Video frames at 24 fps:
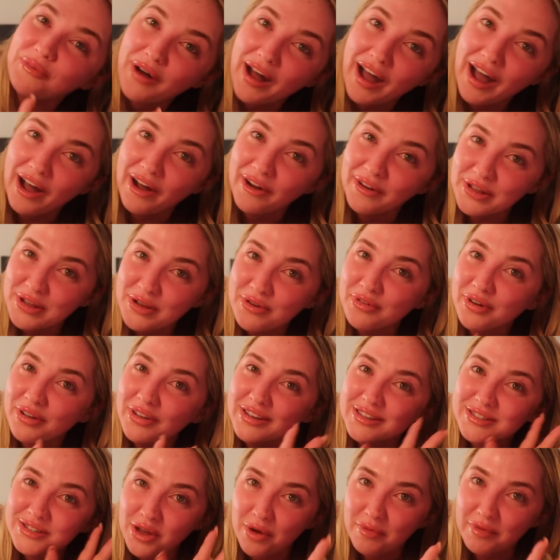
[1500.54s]
wow. You
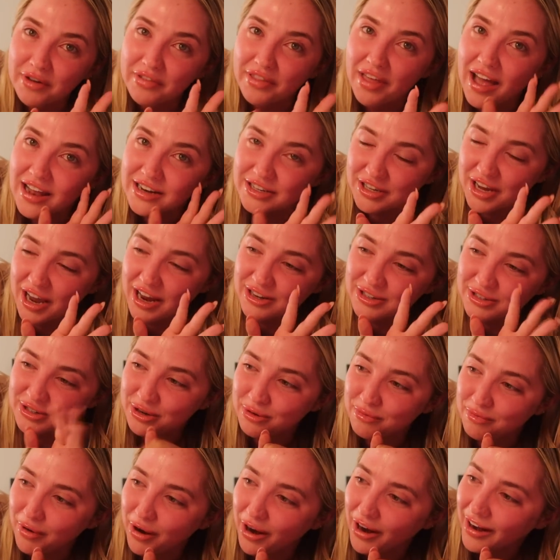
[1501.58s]
really sold me on the educational
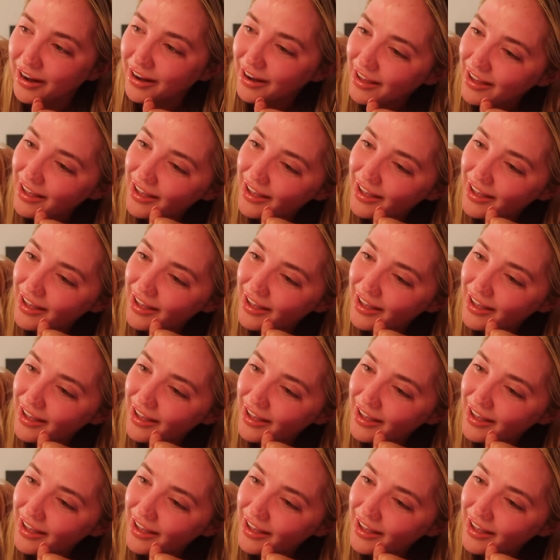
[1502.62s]
part.